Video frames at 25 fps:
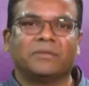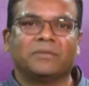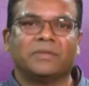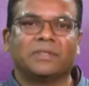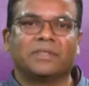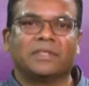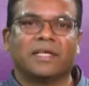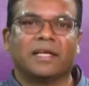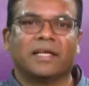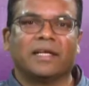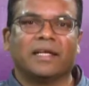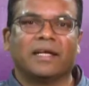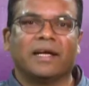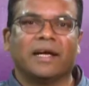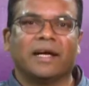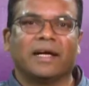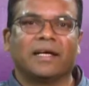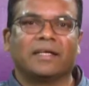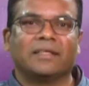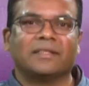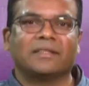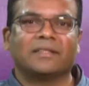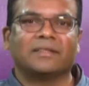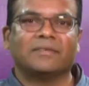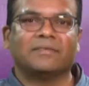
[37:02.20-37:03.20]
to study
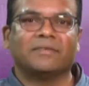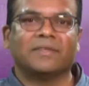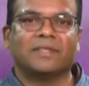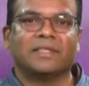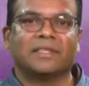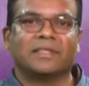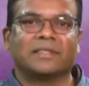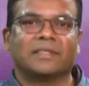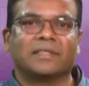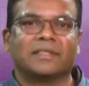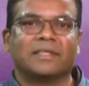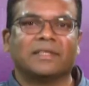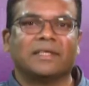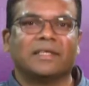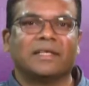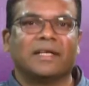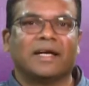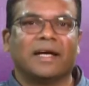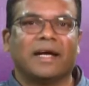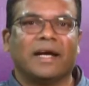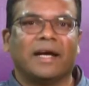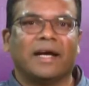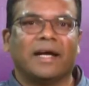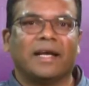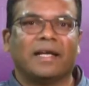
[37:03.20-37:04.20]
accretion physics
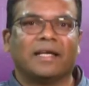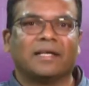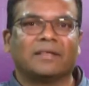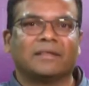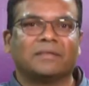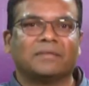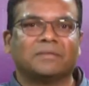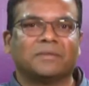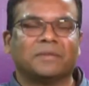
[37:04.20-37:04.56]
and